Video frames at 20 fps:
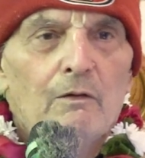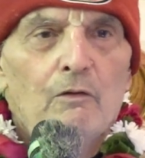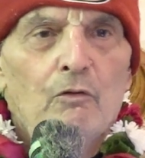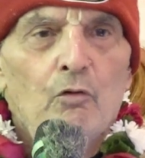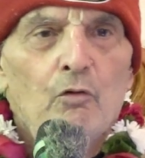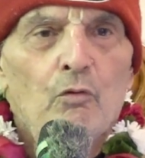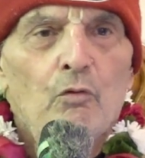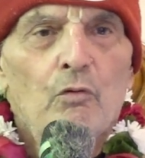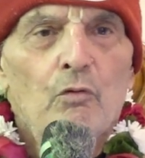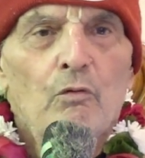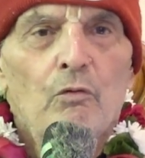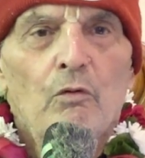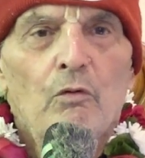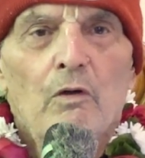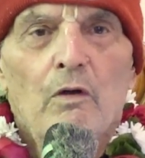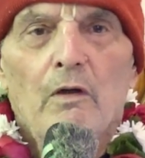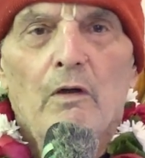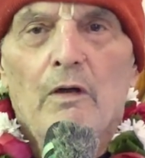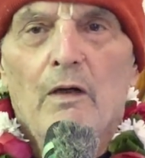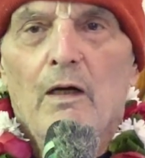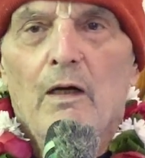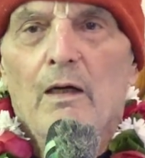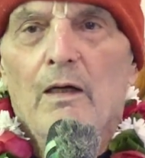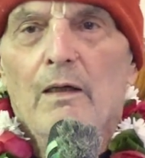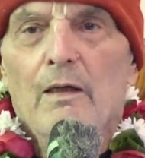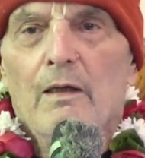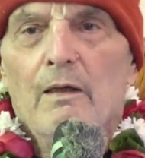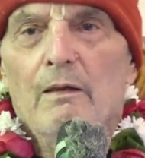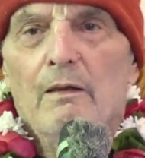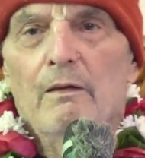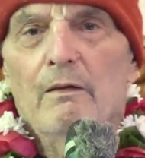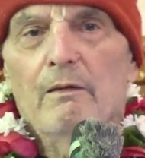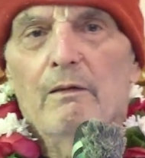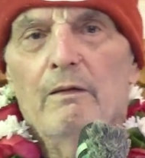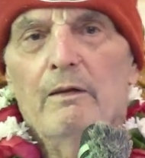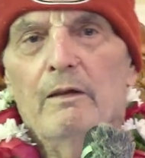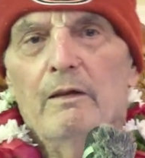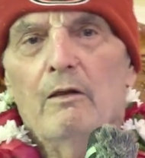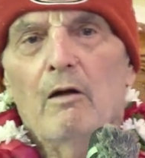to uh, the